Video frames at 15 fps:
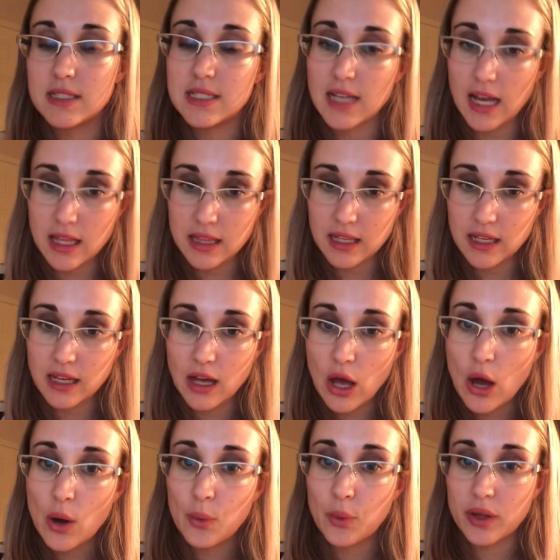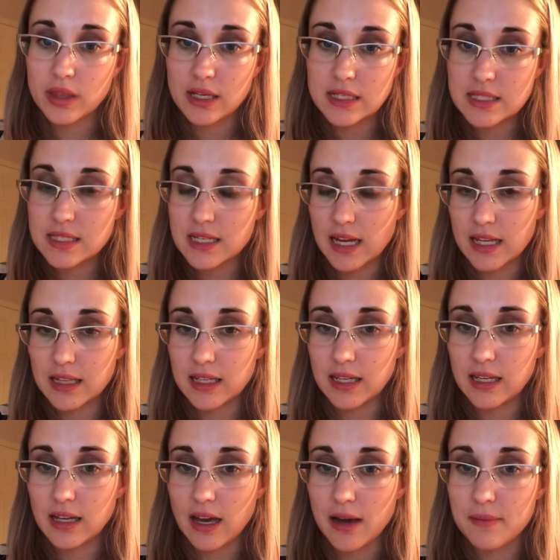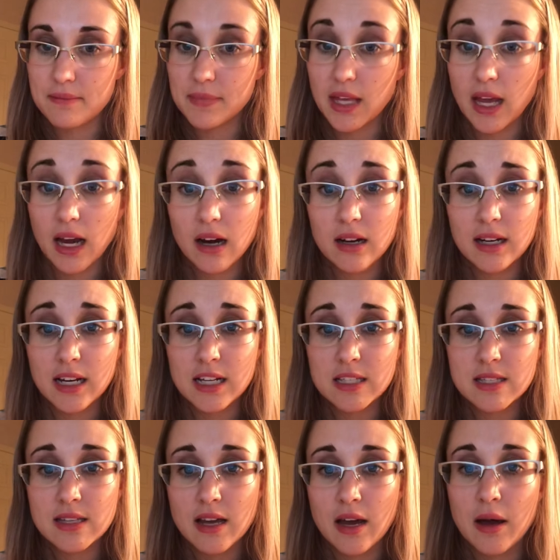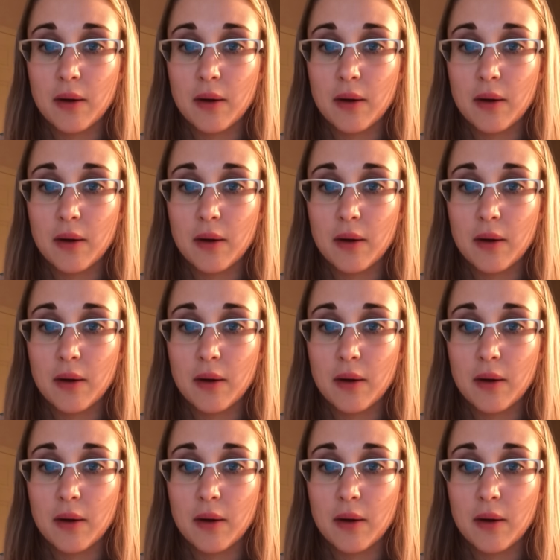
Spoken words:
daily with his daily care needs.